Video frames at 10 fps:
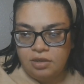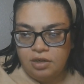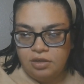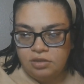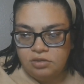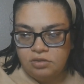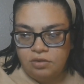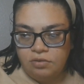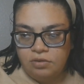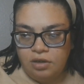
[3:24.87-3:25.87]
There is
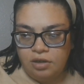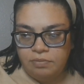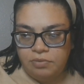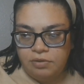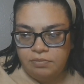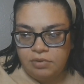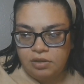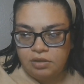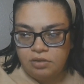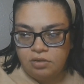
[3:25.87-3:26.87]
no God but
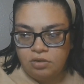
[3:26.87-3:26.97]
me.